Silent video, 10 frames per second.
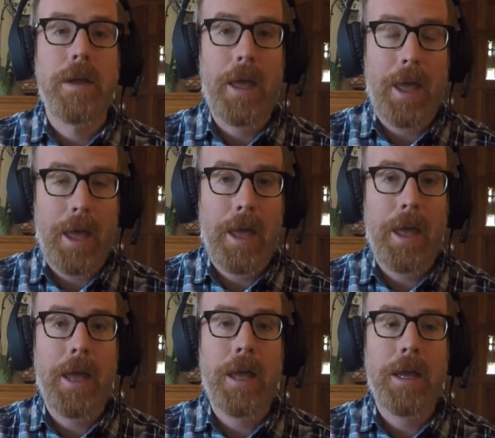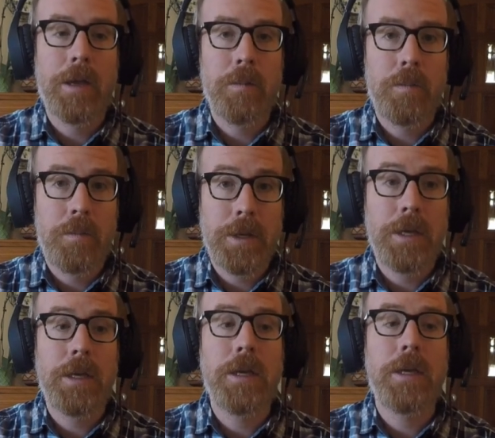A,
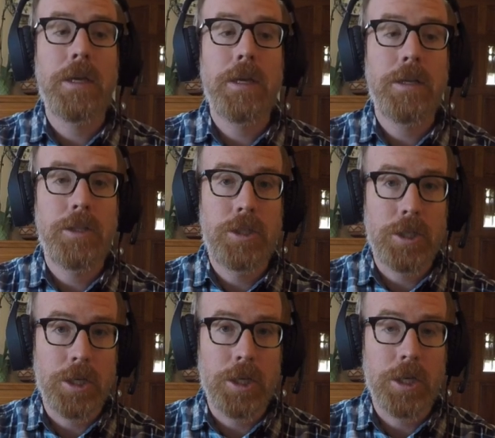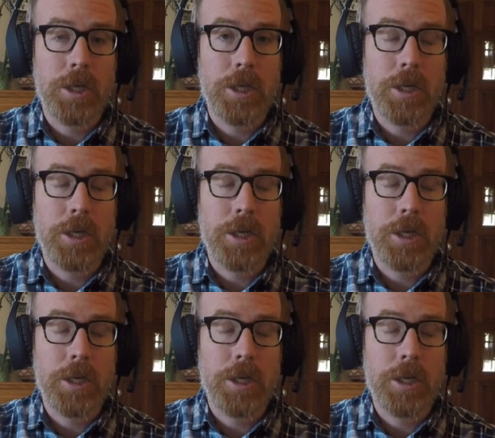B, G.